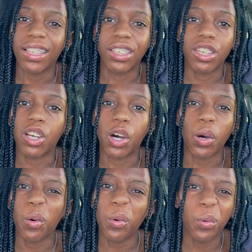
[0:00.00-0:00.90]

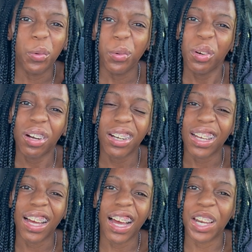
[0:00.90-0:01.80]
no,
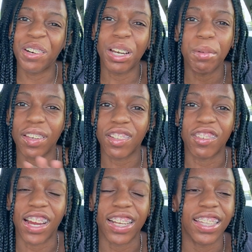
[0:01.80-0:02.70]
I don't want to be
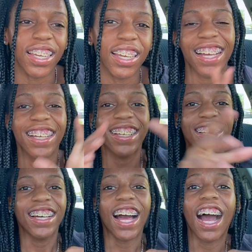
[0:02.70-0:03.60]
distracted.
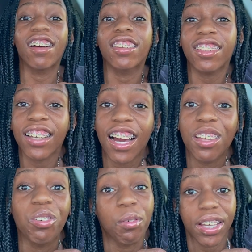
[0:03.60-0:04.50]
I'll see you
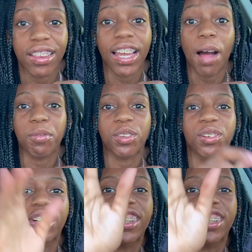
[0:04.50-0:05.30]
guys when we get to the Apple store.